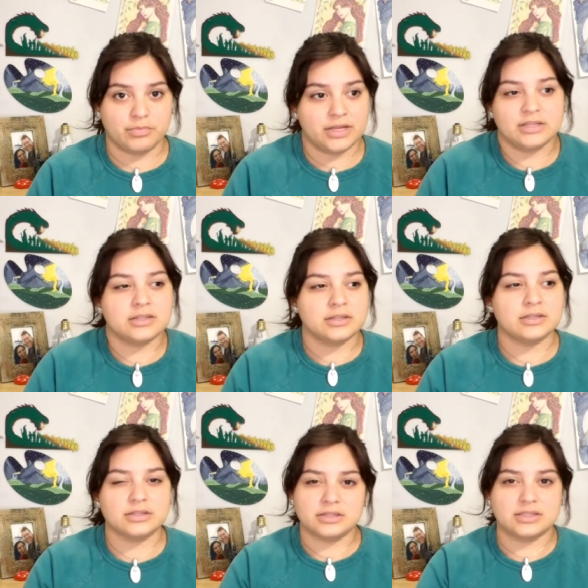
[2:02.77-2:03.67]
like,
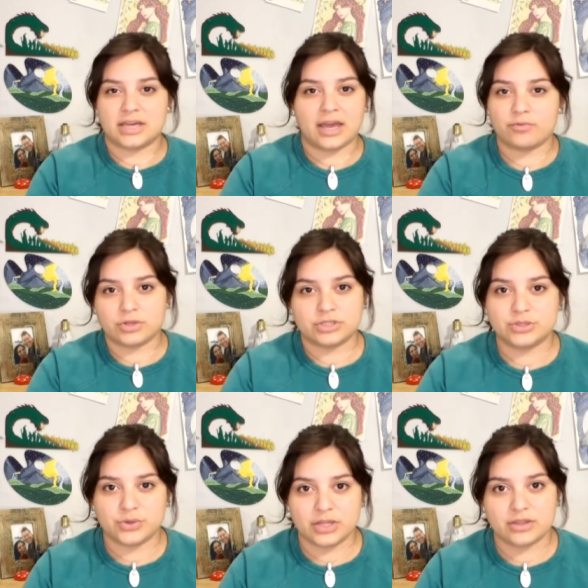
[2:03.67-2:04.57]
can't really
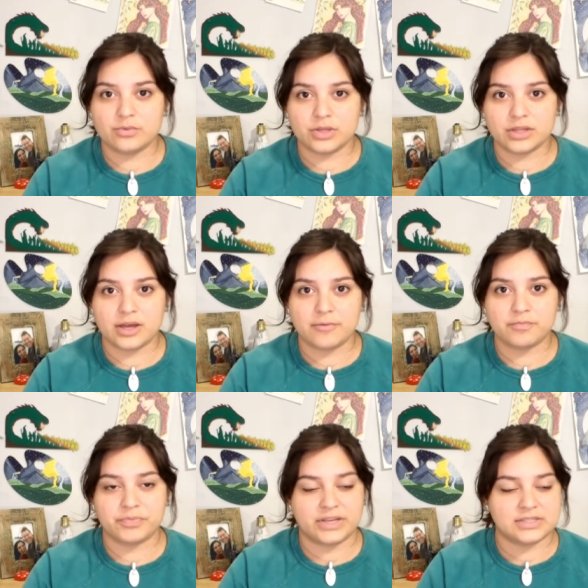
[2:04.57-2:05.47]
do anything with
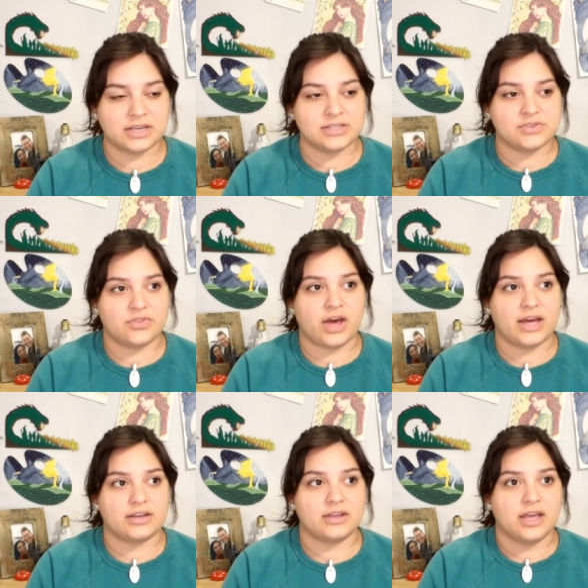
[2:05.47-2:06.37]
them. It says
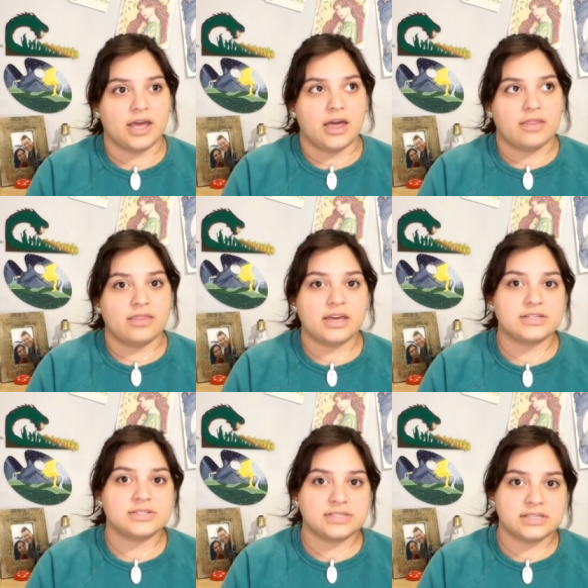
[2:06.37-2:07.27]
that they
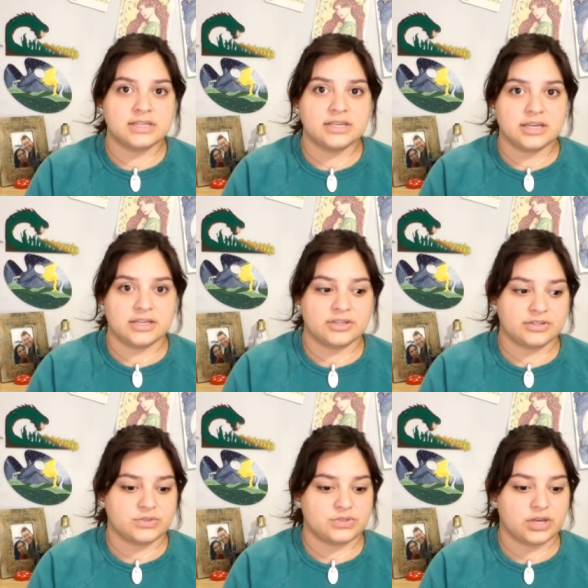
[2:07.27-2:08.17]
see
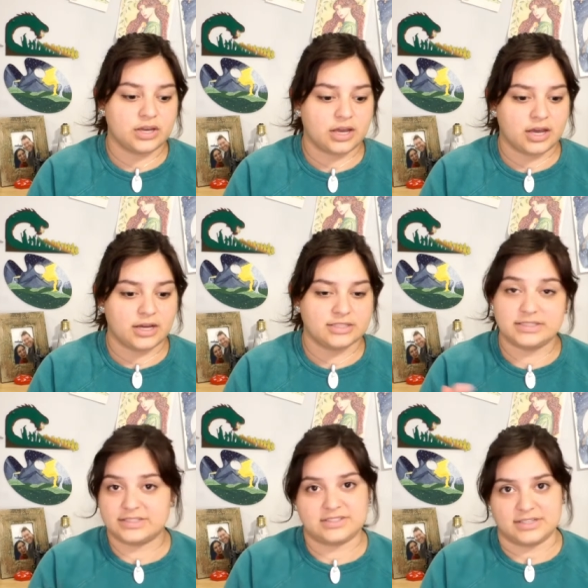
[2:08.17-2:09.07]
his uh,
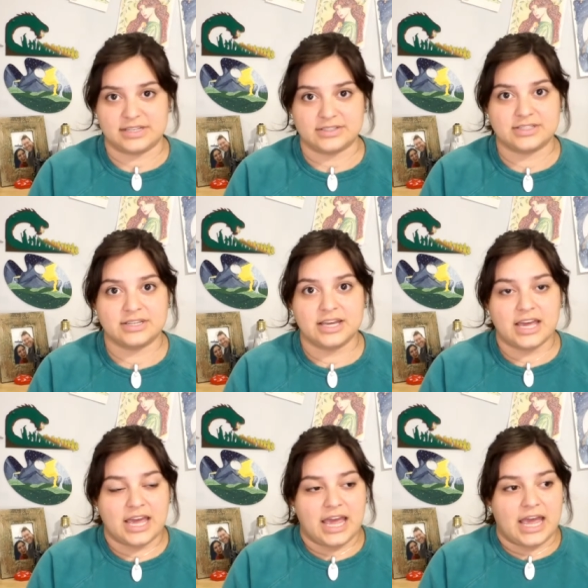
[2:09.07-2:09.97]
deceit.
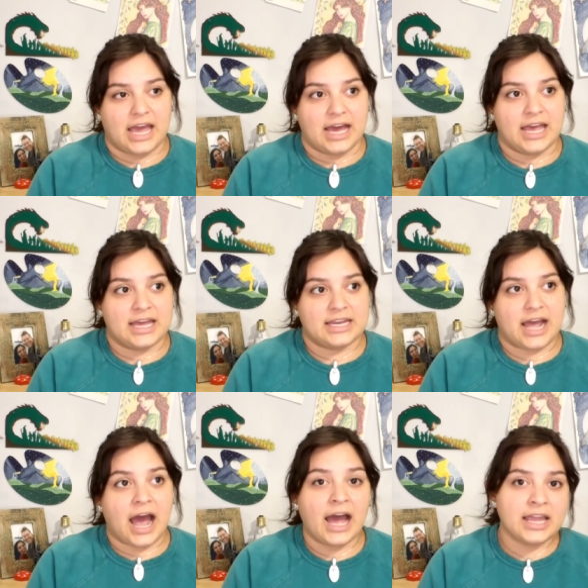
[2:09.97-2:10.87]
And
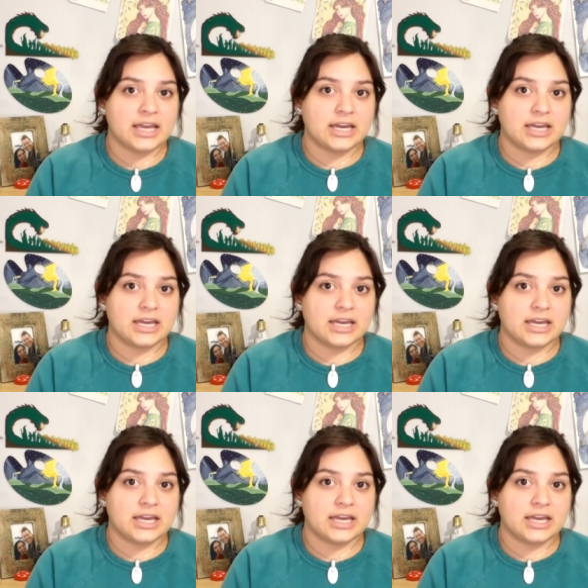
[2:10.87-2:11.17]
I,